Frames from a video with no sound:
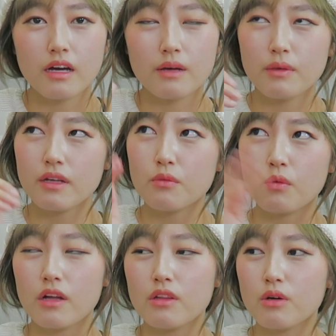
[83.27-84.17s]
I made it a
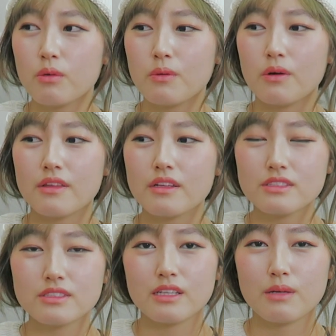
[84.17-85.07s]
while ago, but I
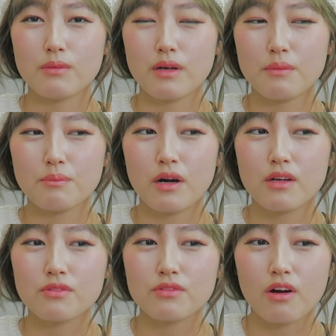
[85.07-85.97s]
think today I
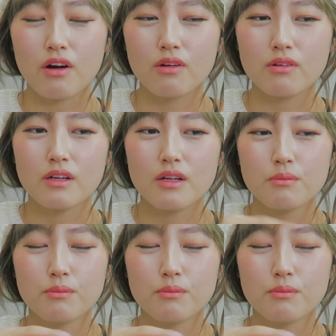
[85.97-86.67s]
bought a wrong